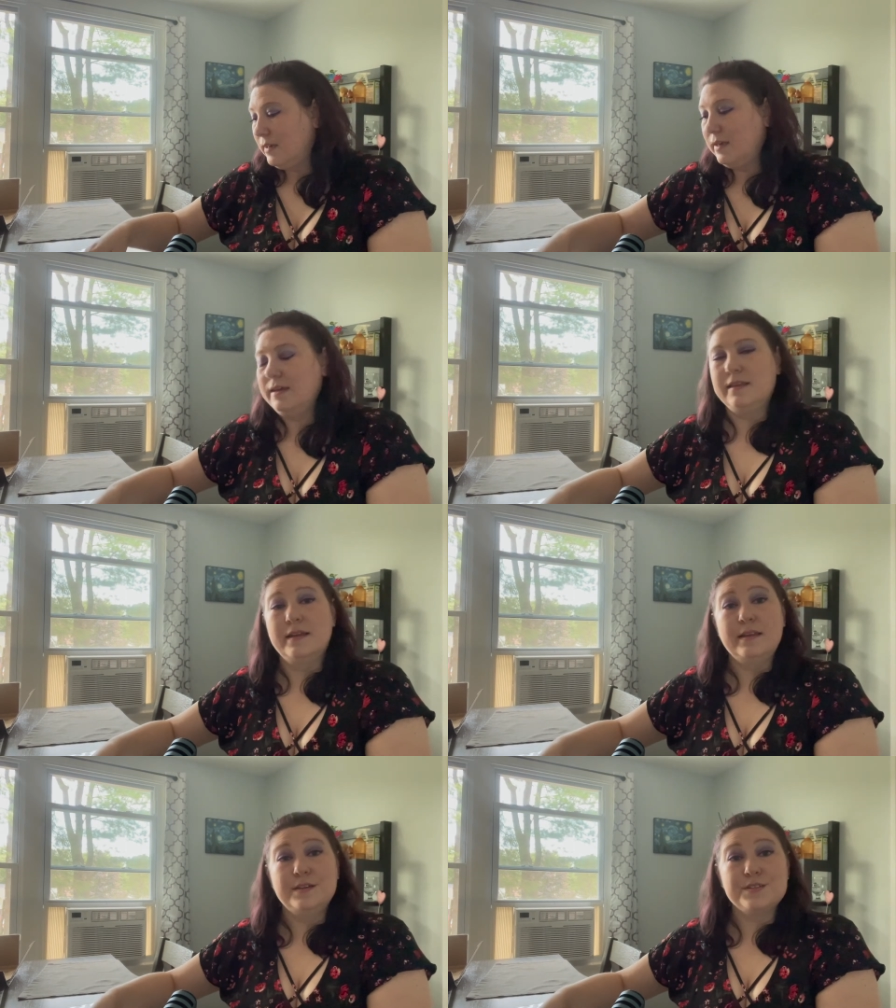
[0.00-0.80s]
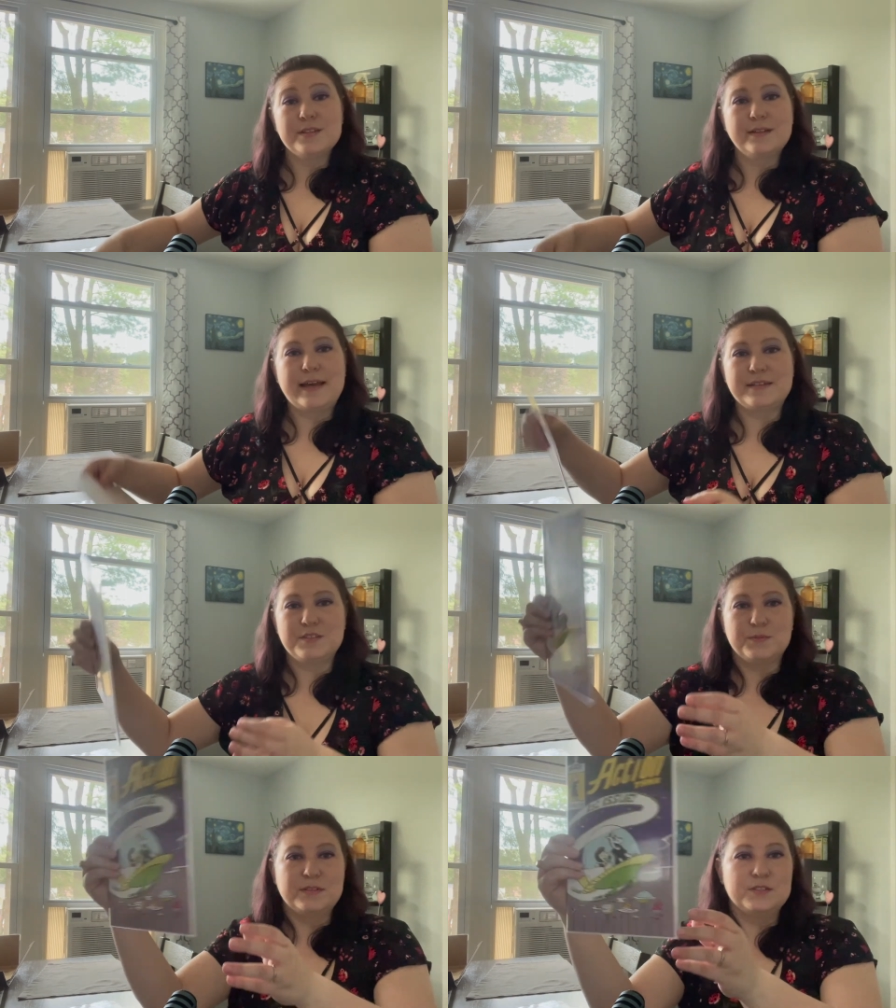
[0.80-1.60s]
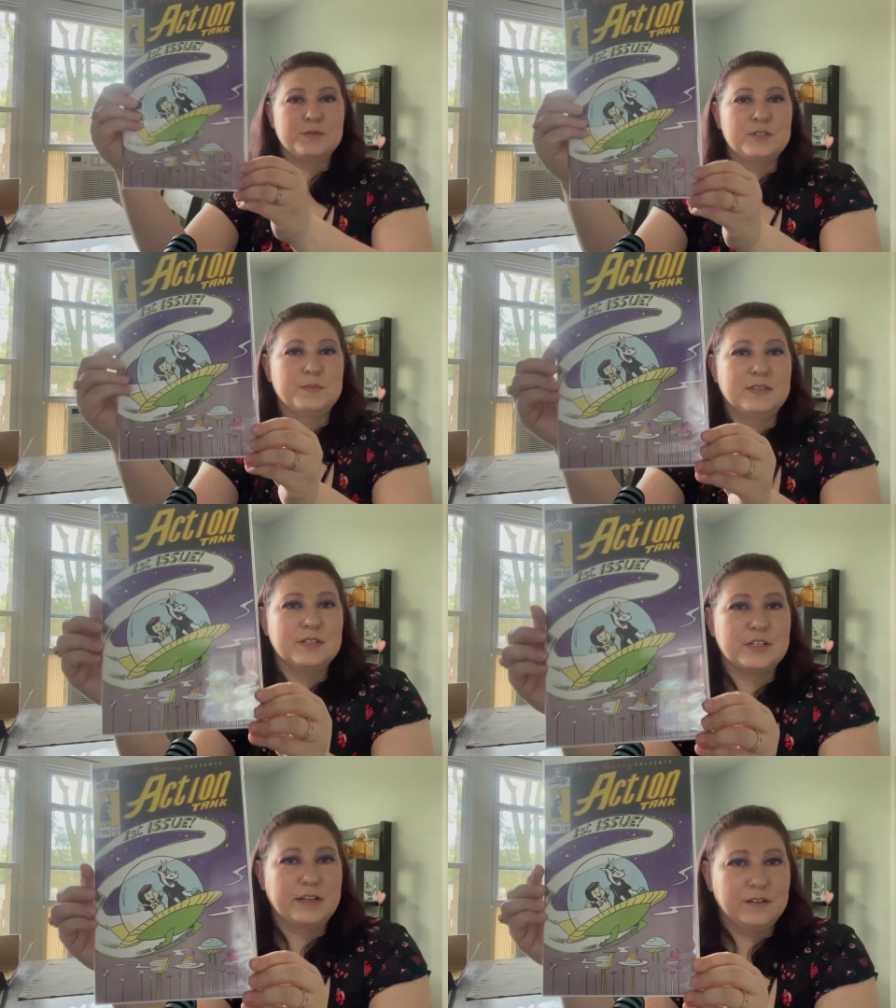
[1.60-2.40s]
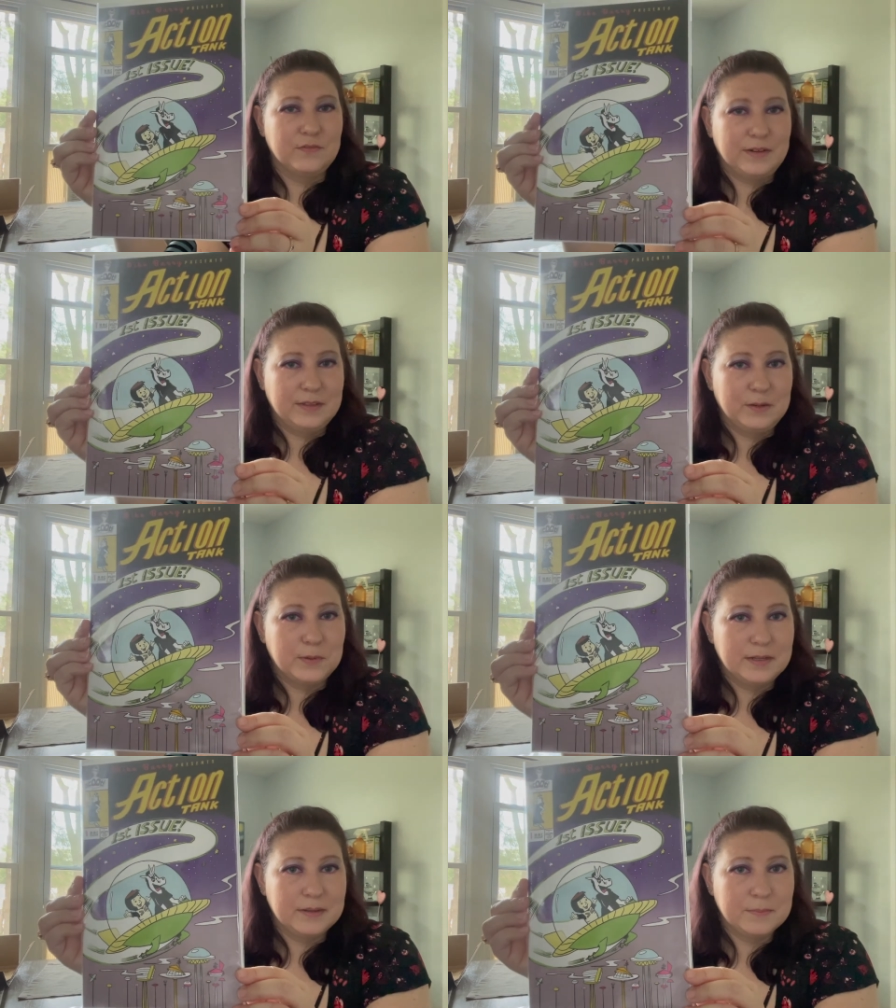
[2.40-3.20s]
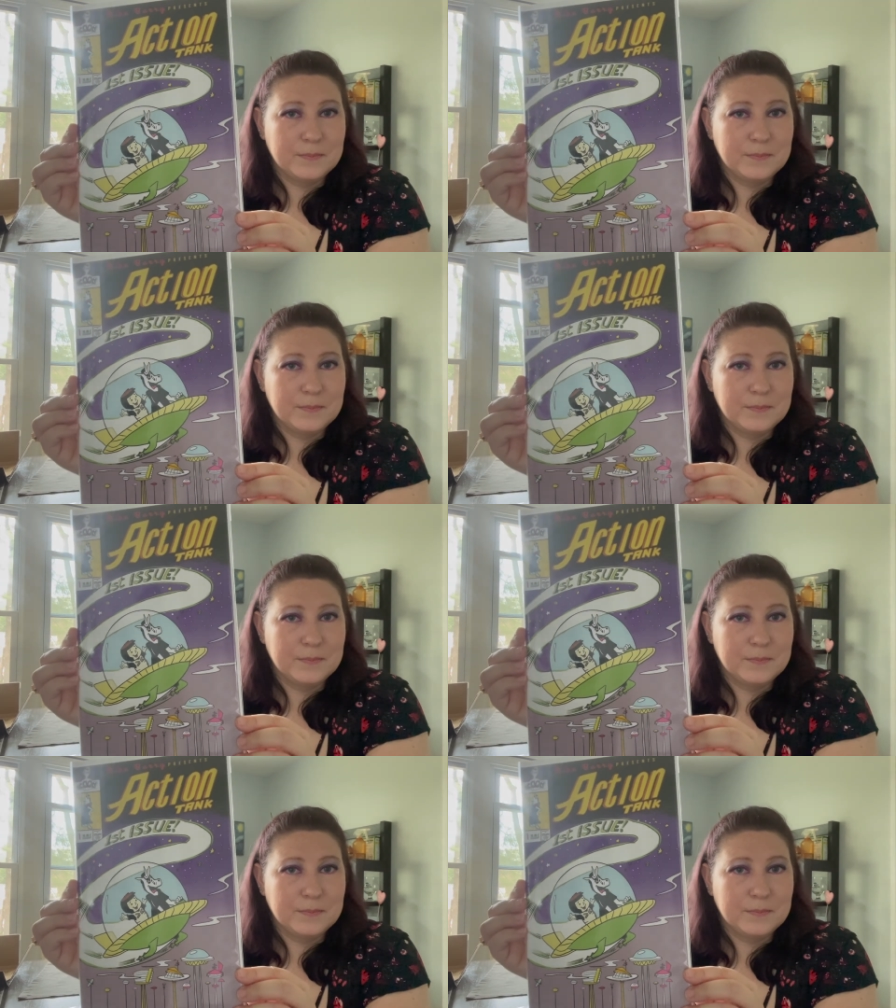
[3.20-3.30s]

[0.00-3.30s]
And then here's the last one. This one should be the child-friendly one.